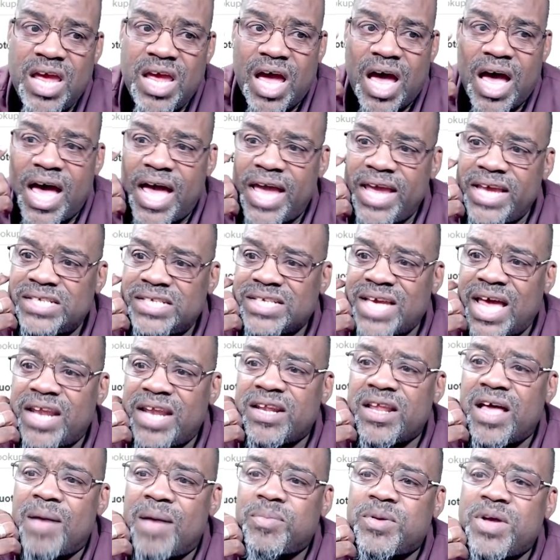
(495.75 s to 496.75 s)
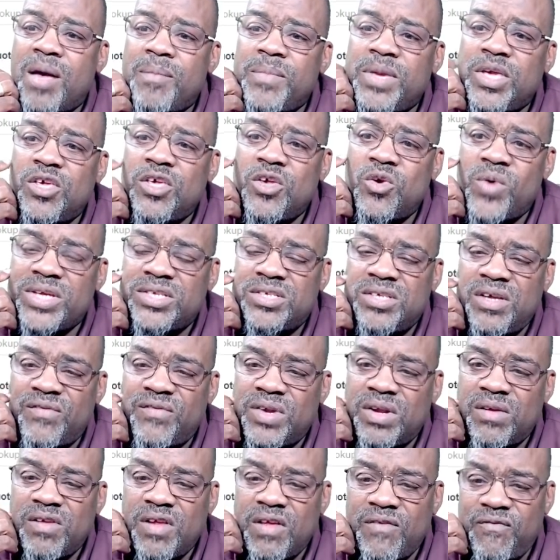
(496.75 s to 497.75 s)
Uh, it's got an upcoming U.S.
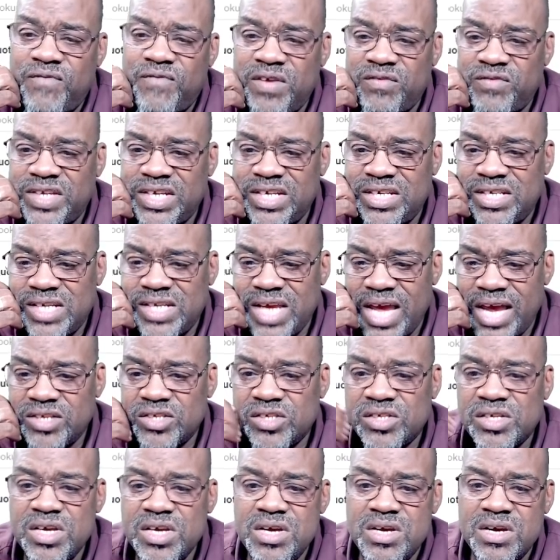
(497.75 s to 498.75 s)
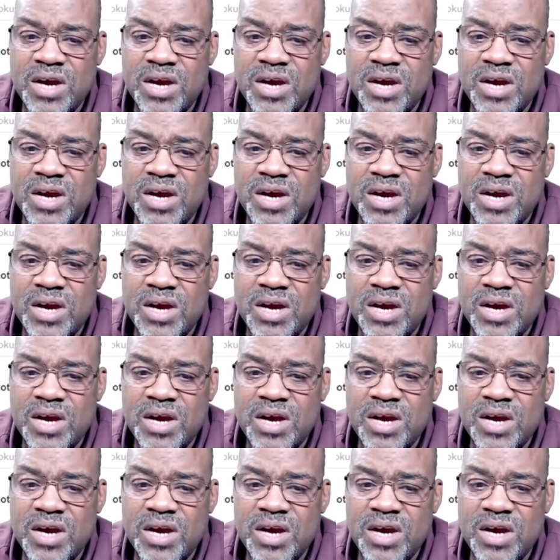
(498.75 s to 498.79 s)
dividend of 50 cents.